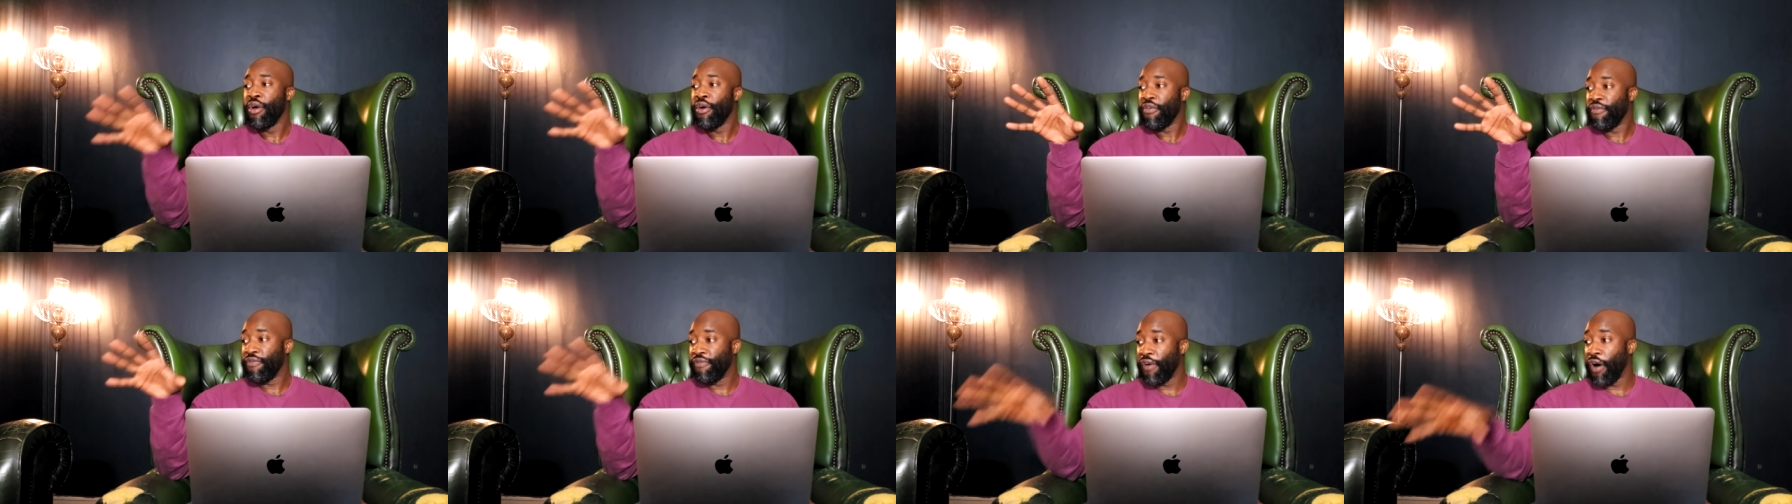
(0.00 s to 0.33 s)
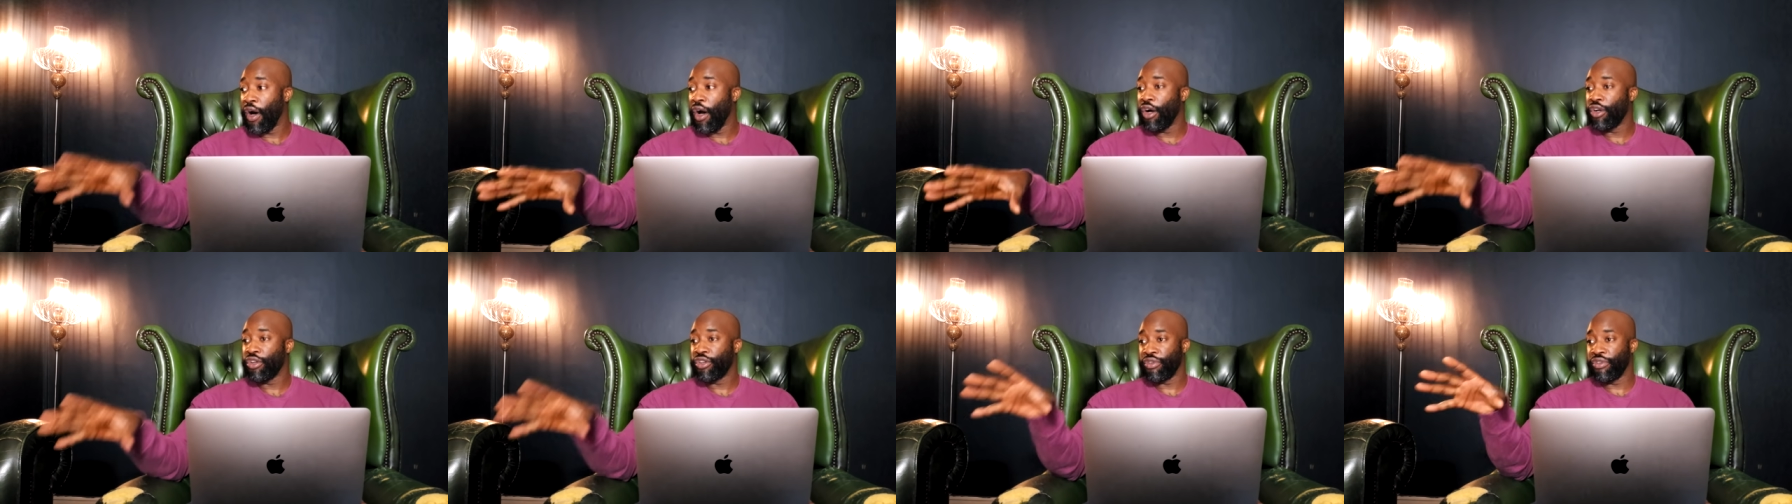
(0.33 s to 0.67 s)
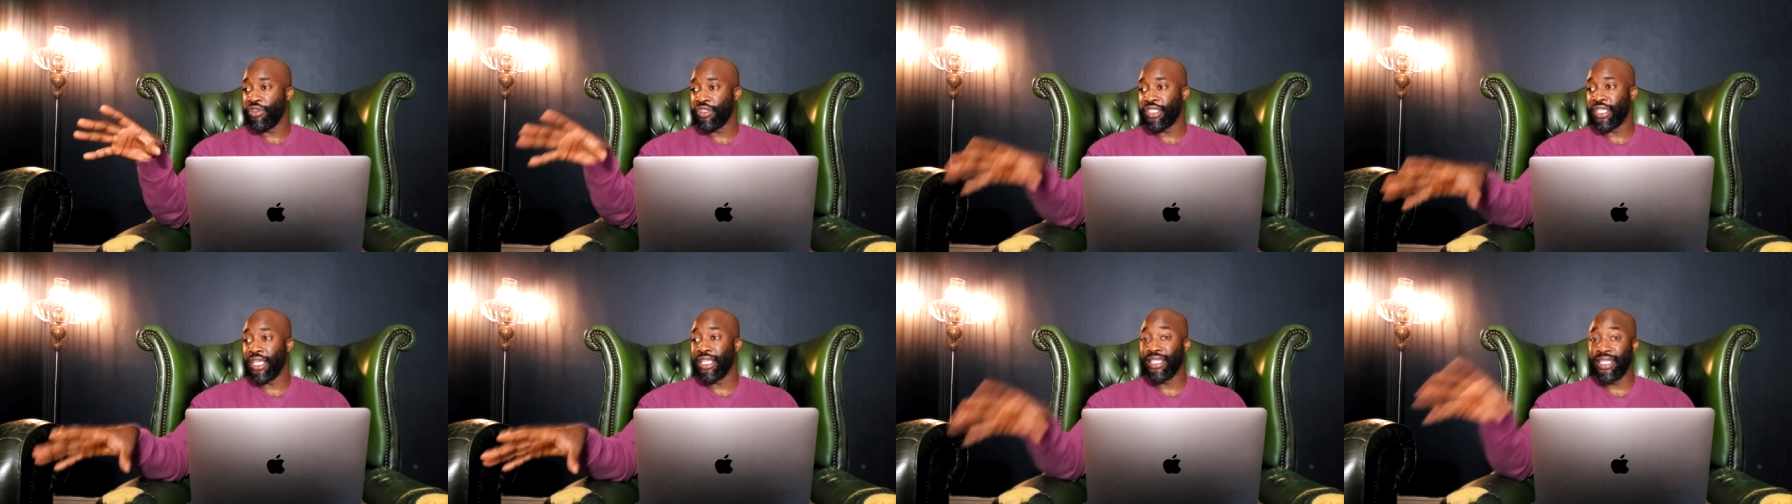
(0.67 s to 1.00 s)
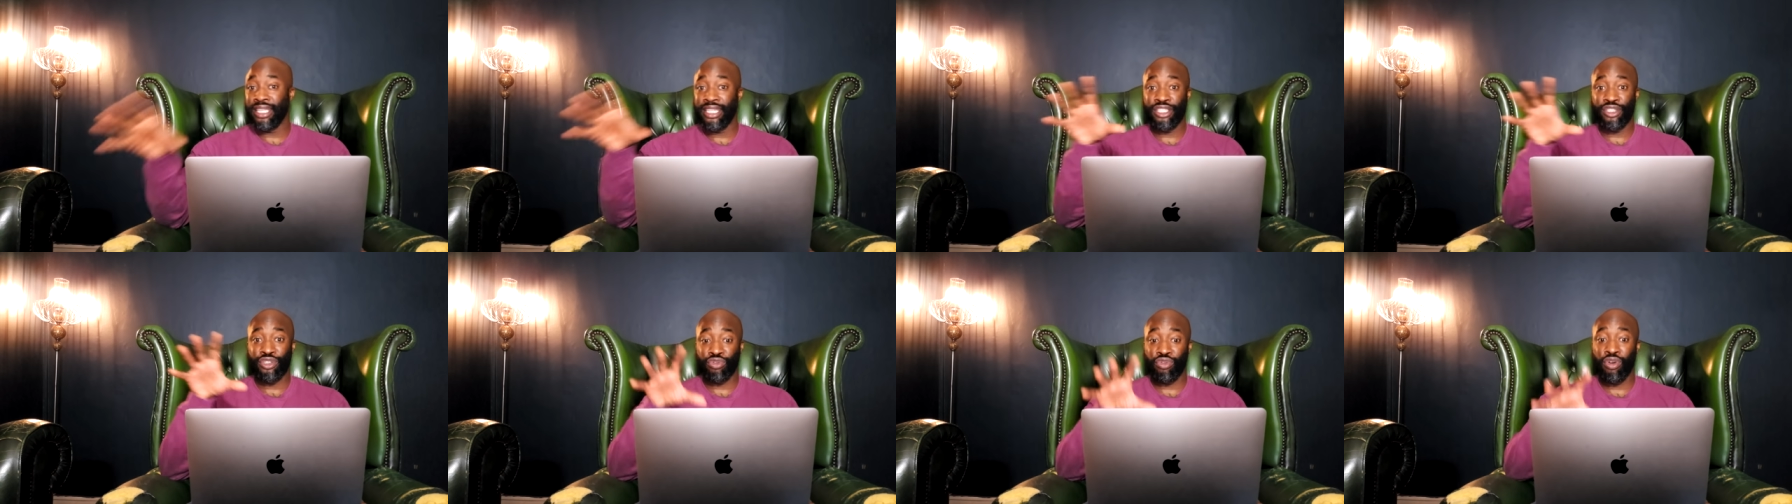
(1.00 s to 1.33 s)
VADA has said
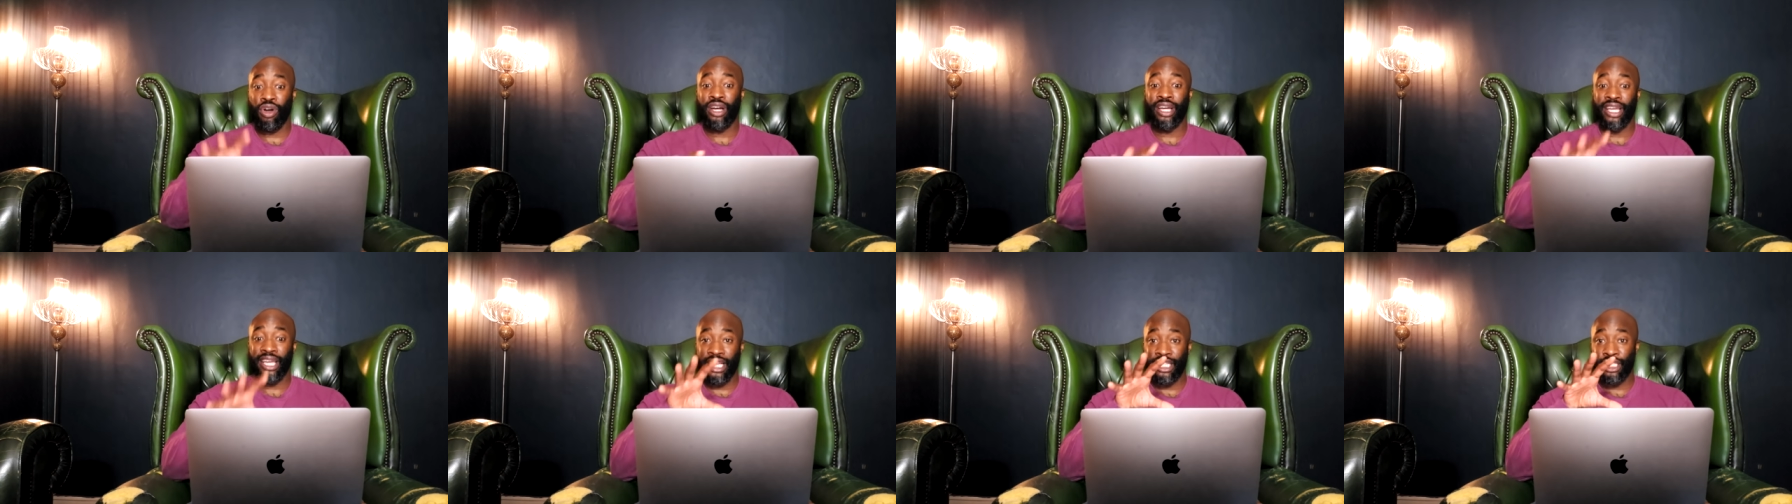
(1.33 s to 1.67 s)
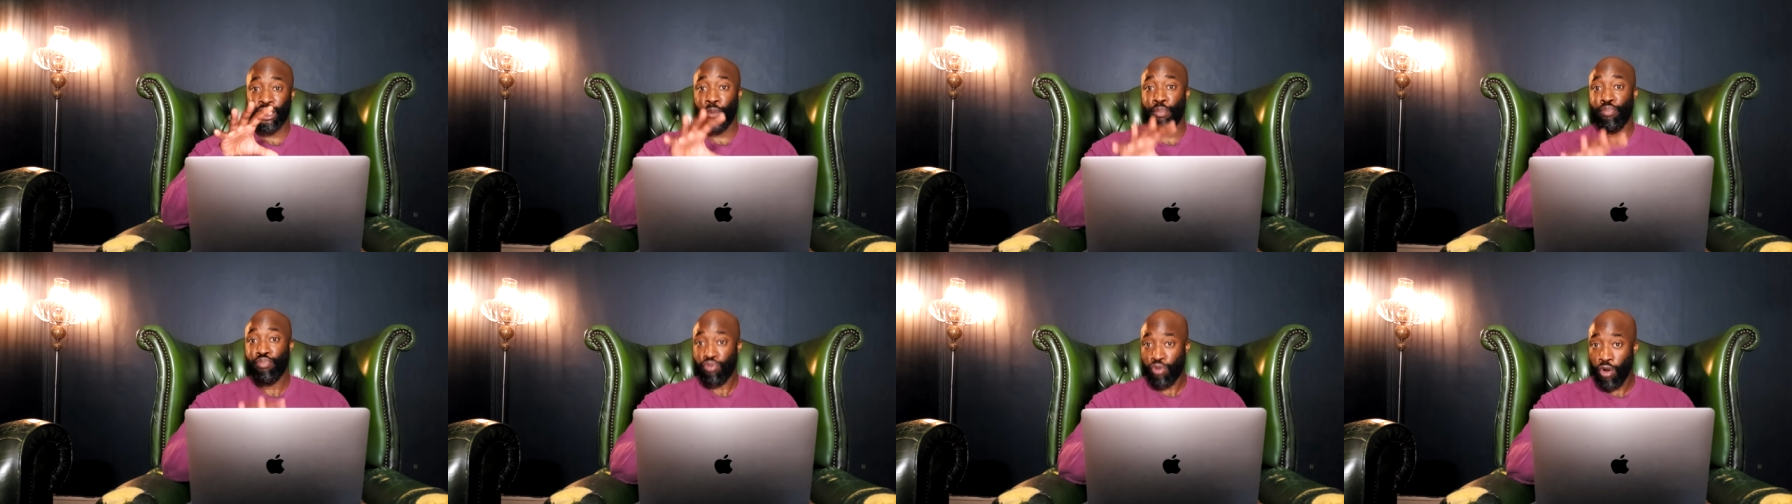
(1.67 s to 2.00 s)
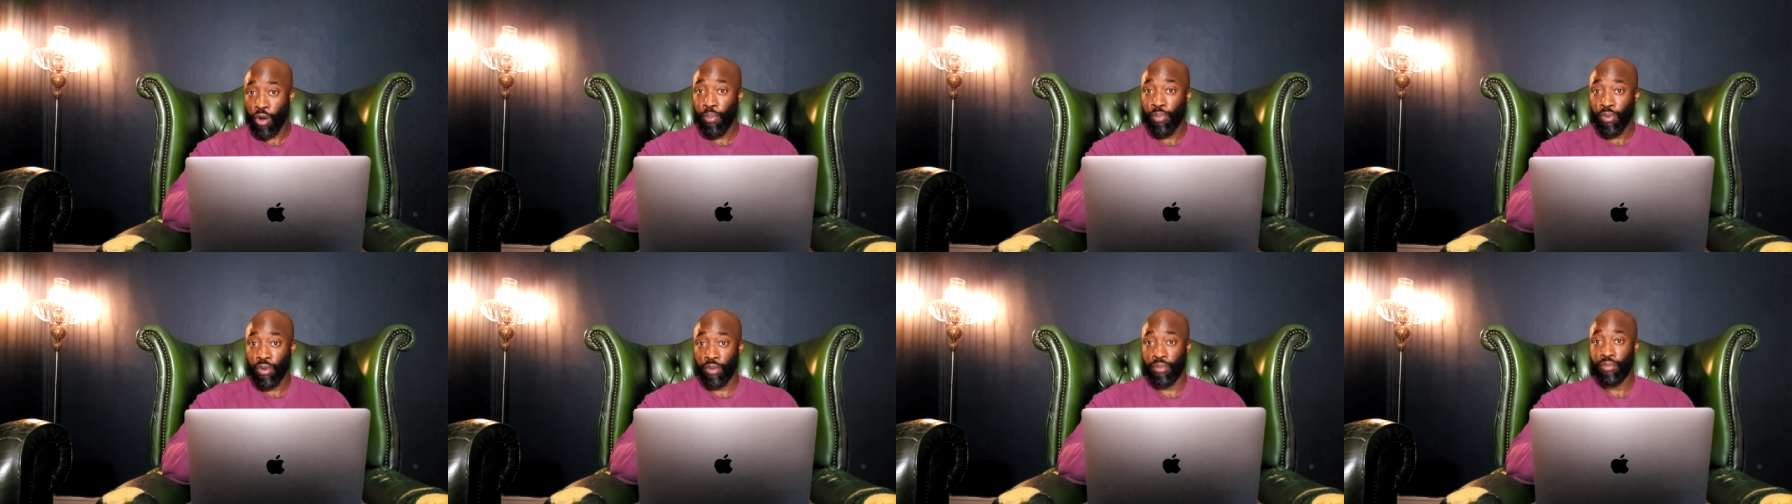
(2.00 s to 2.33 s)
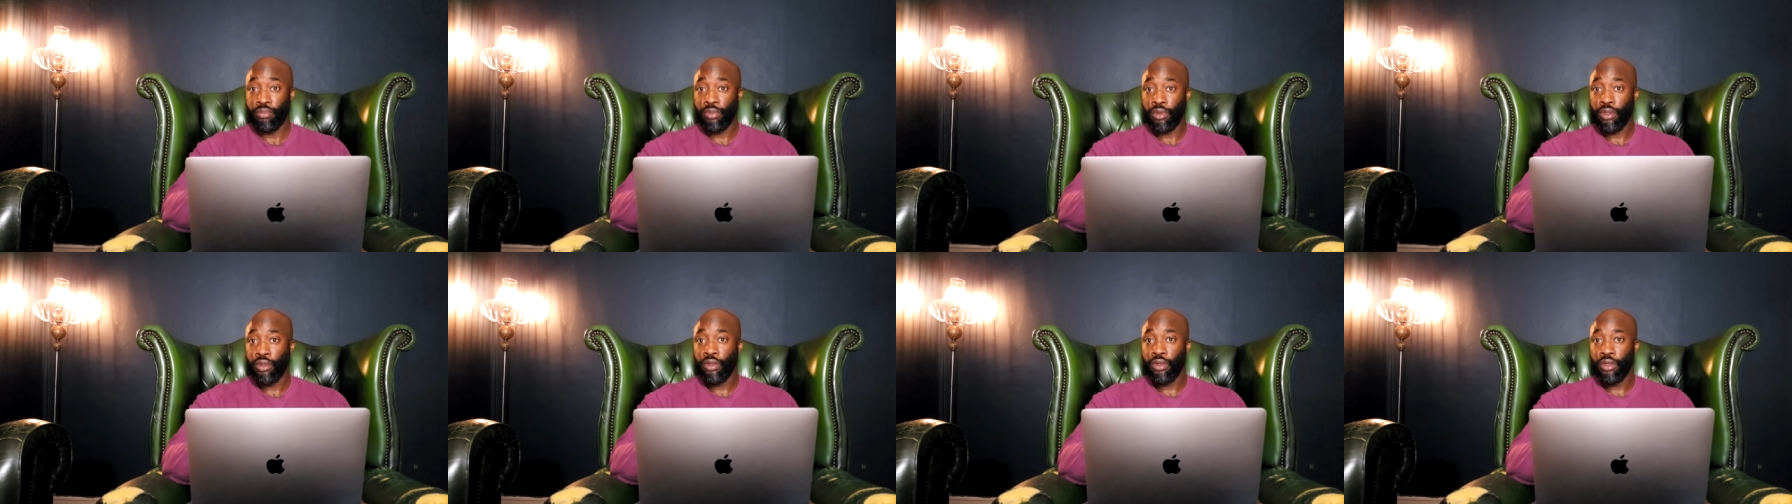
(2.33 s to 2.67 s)
this drug is a
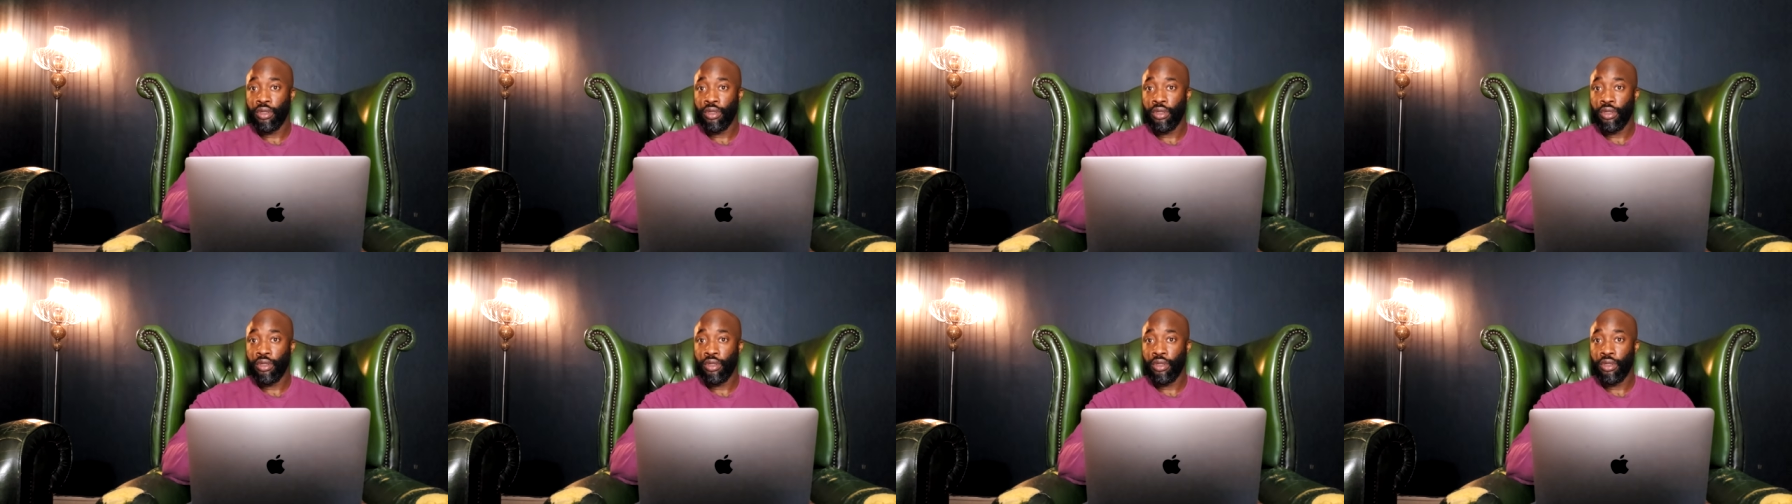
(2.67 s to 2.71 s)
problem.